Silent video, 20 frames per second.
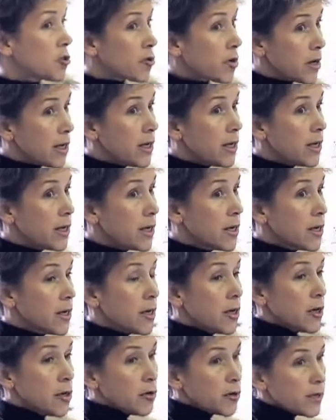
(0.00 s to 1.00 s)
the idea is
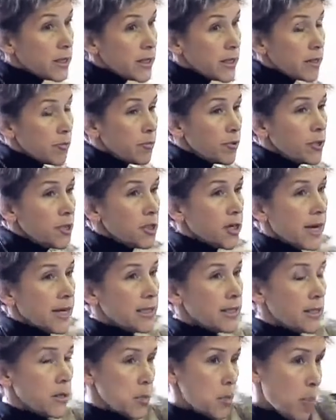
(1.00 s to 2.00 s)
this tree
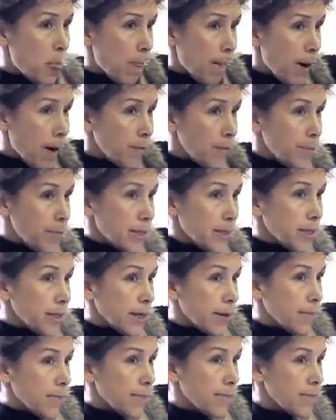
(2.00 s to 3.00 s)
that's created from
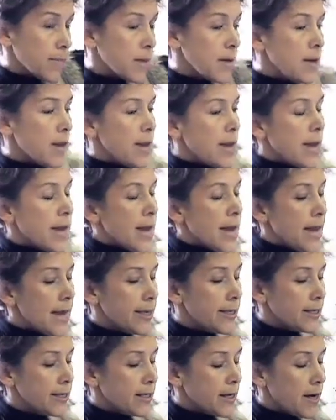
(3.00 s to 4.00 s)
different people that have
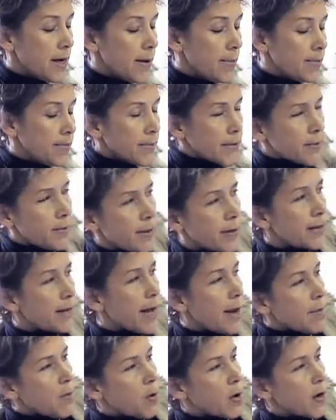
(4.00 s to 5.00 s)
participated is going to be
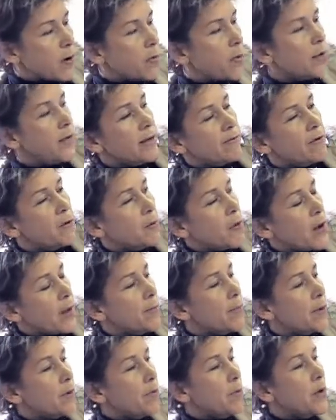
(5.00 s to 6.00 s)
animated live
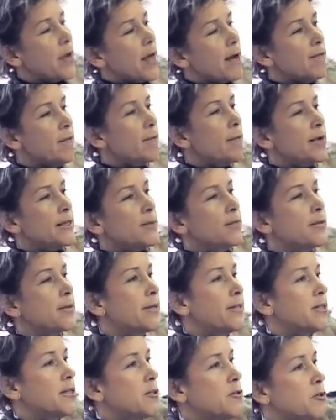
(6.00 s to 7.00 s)
onto this building.
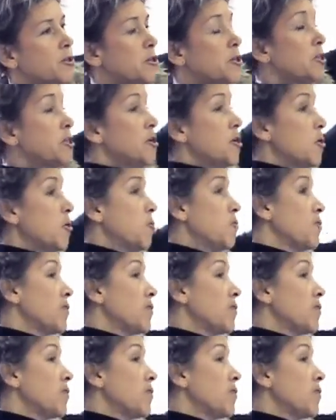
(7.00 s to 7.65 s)
So